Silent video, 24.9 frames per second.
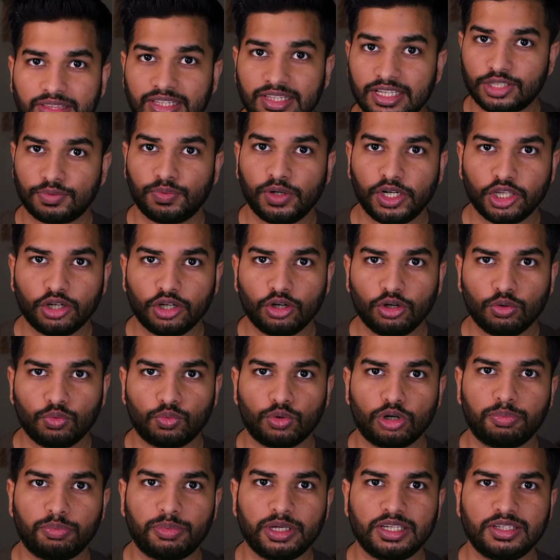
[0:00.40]
This video
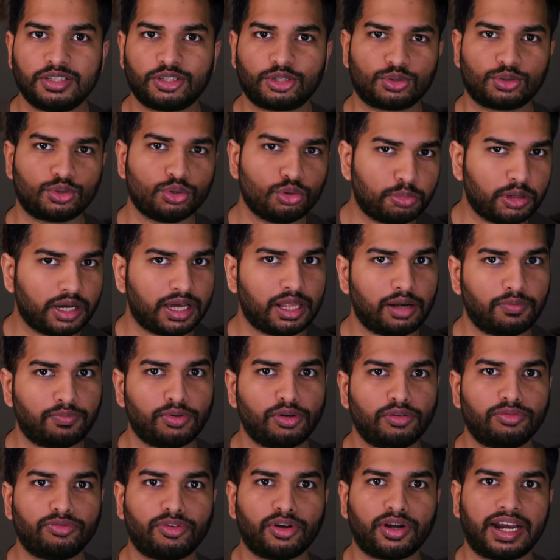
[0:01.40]
would be super
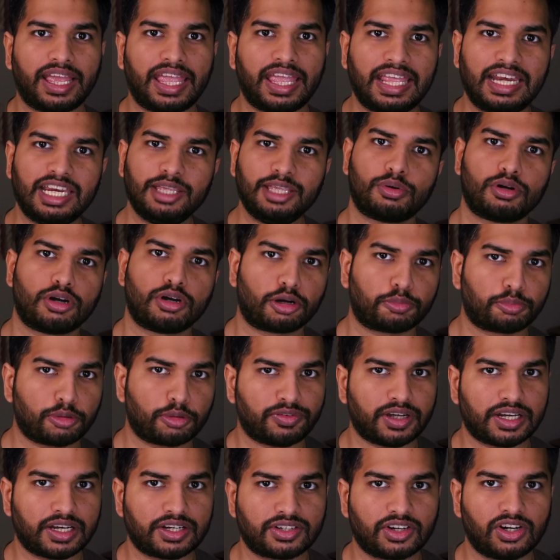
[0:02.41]
helpful for any product
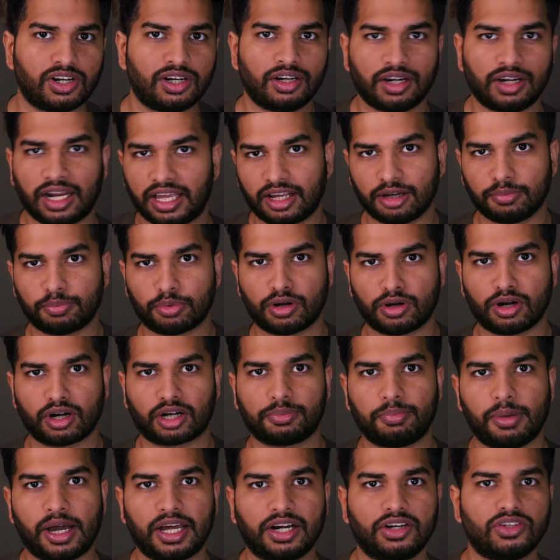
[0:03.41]
professional like a
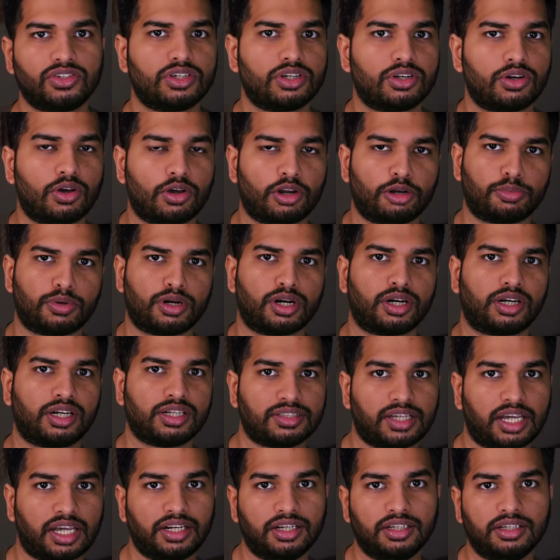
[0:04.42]
product manager or a product
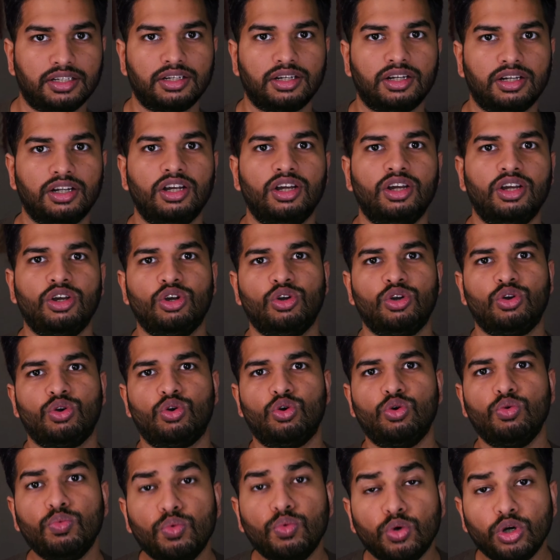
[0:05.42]
designer who
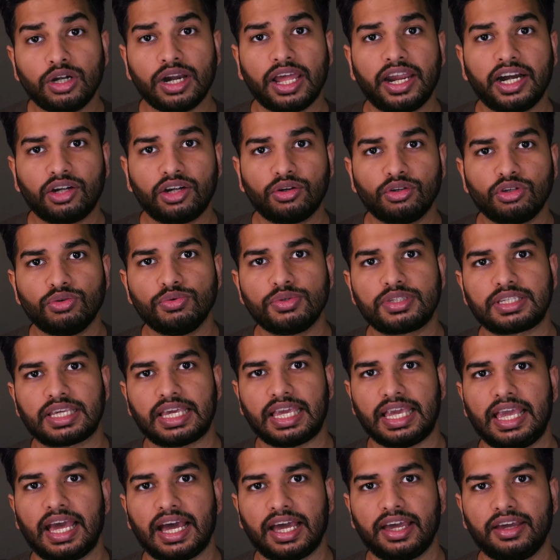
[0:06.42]
would like to use
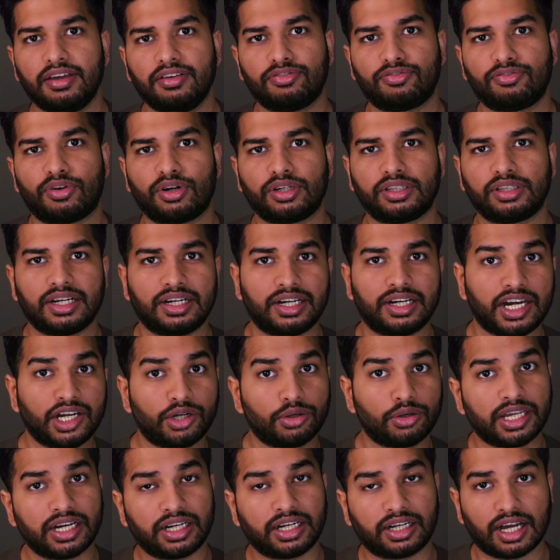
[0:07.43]
AI for their
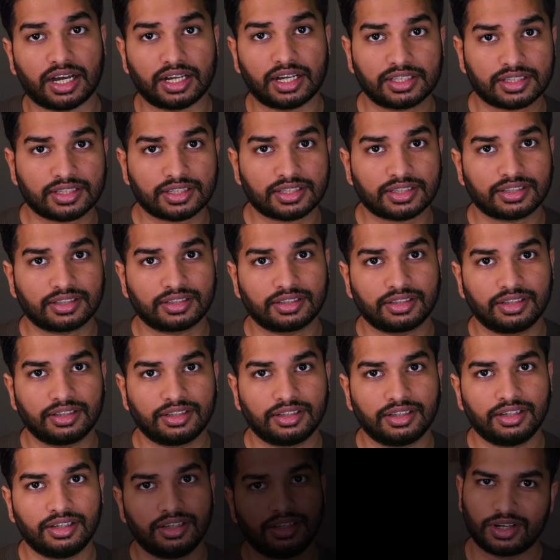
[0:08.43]
day-to-day tasks.
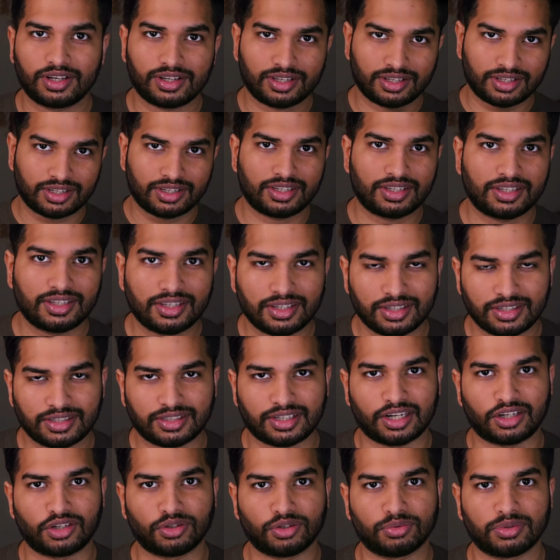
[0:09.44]

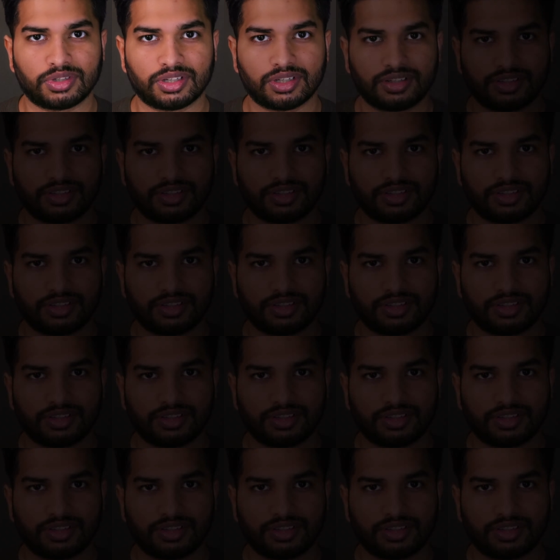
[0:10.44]
Stay tuned.